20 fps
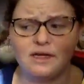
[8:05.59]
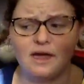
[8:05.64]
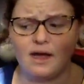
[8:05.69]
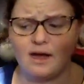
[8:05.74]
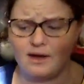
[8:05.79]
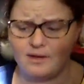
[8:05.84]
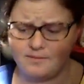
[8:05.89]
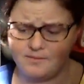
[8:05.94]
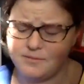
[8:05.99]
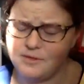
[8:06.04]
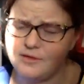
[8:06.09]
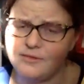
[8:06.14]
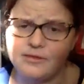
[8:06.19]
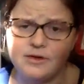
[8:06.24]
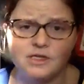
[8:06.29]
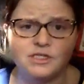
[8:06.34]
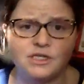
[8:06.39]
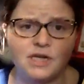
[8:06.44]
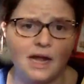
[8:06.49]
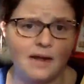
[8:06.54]
The
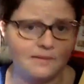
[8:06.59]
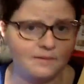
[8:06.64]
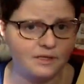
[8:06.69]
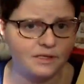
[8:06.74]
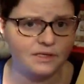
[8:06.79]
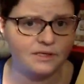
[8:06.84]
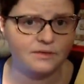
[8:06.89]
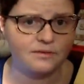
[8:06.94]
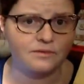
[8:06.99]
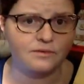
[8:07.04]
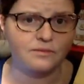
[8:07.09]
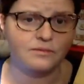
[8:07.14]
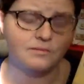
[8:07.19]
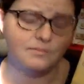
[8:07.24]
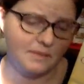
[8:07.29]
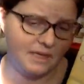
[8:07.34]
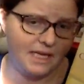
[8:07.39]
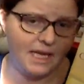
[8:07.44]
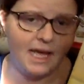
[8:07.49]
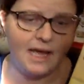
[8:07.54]
first chapter, you
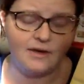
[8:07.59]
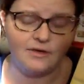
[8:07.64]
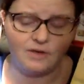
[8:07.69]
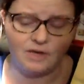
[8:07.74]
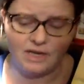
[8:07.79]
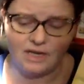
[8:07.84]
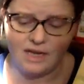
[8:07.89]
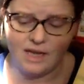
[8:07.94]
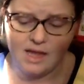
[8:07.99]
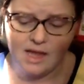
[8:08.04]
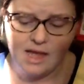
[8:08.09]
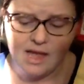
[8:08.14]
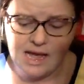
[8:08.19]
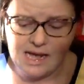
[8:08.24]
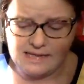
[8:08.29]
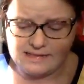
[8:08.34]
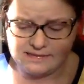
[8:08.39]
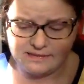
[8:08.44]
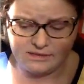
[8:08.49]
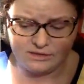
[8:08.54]
meet Henry
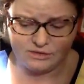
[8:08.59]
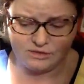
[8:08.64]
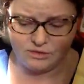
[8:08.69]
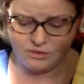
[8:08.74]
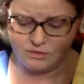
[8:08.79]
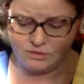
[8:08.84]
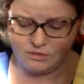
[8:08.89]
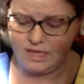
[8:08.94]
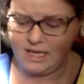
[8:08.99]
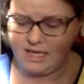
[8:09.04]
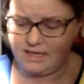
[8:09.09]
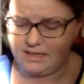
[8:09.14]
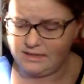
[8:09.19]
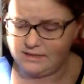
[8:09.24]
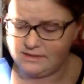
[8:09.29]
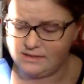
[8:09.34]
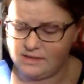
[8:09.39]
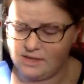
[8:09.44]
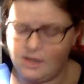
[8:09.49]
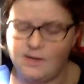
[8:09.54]
as an adult, and
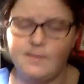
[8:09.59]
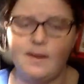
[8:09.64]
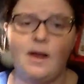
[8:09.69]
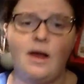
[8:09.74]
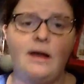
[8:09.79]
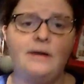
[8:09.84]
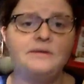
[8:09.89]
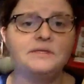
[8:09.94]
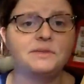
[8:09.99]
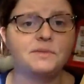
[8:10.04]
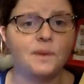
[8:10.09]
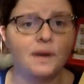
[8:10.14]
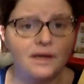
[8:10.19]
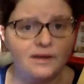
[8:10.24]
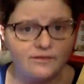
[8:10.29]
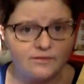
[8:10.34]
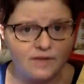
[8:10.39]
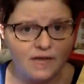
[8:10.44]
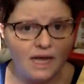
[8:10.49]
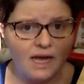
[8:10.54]
it's talking about how his
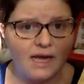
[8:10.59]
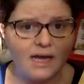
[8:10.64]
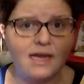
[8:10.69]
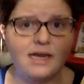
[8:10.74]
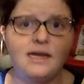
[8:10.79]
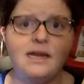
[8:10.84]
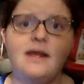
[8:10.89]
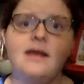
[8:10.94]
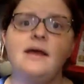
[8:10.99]
wife died.